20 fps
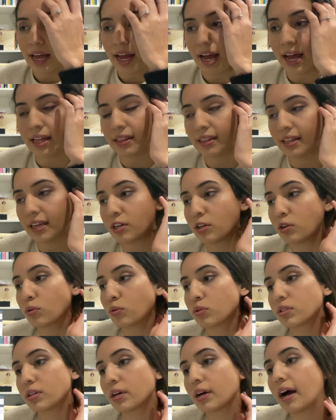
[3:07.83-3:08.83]
And then you
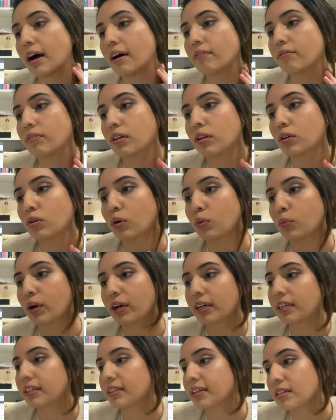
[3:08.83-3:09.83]
also have the
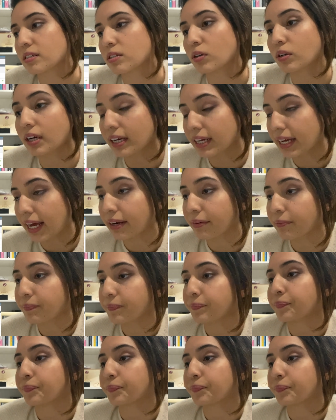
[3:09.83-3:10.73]
non-working days log again.